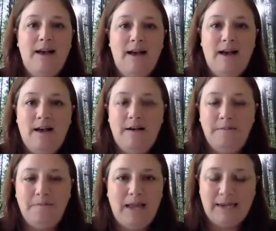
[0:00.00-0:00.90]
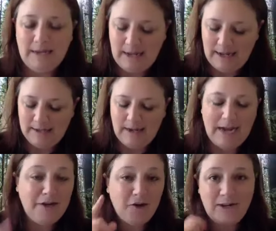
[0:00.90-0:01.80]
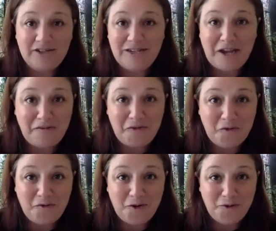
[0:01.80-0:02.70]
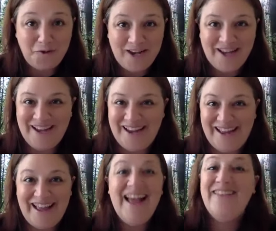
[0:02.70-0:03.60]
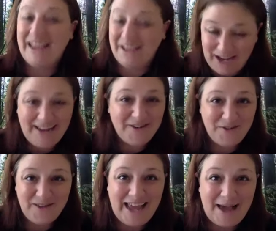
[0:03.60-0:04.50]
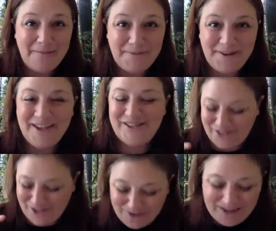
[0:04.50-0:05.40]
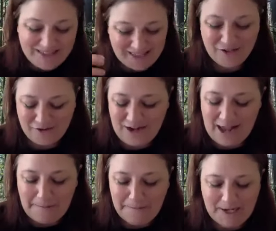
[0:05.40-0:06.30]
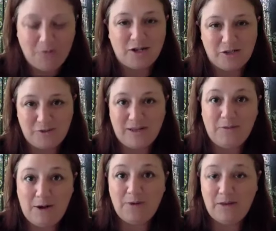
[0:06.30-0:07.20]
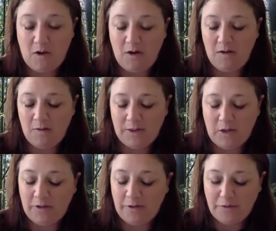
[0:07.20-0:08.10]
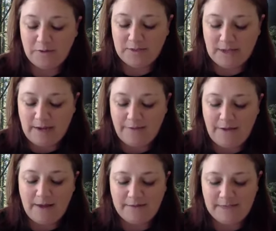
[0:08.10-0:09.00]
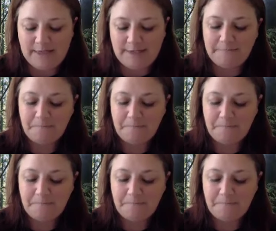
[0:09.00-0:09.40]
And I know I used to have an old phone that could handle the app. So it's a good app, and it works really well with all the phones that I've seen.